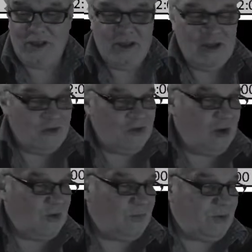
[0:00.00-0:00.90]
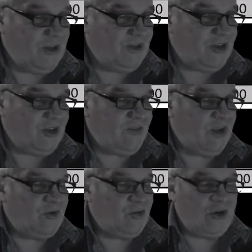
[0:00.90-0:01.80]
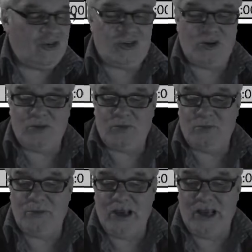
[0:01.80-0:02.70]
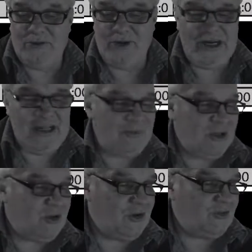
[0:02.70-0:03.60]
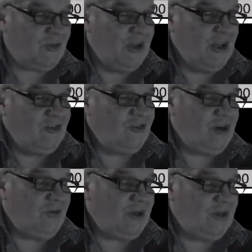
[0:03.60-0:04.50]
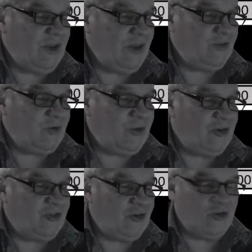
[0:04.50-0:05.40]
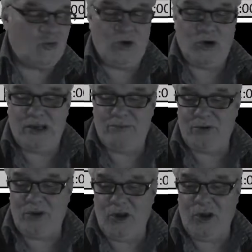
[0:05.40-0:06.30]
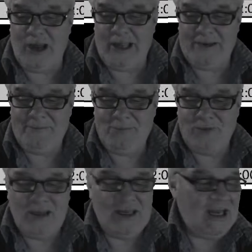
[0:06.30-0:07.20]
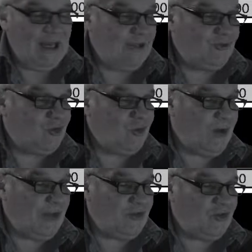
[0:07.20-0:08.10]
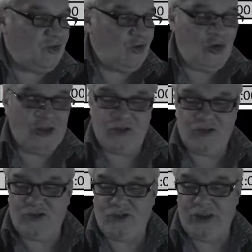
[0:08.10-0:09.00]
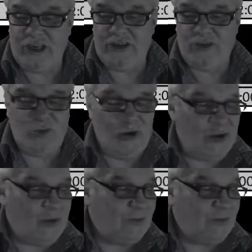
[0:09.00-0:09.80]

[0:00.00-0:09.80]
So please get those questions ready, because generally those questions will apply to other students as well.